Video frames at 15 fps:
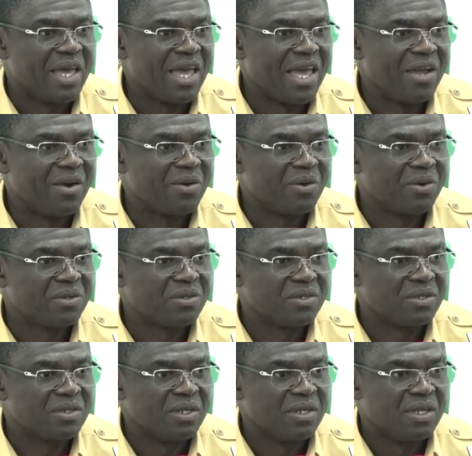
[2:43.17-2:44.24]

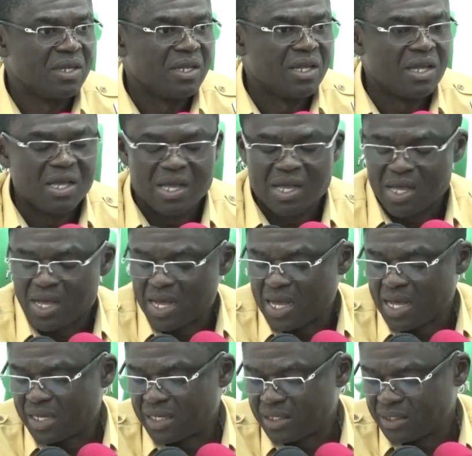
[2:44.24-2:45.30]
errors,
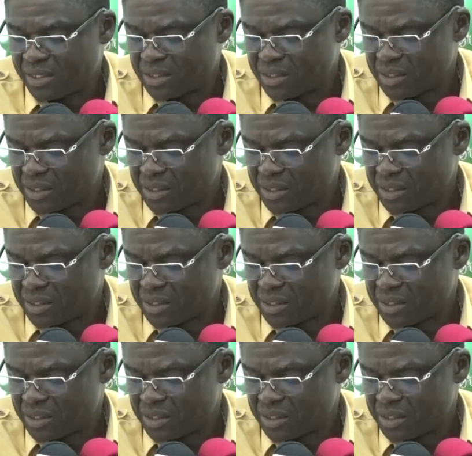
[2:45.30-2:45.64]
and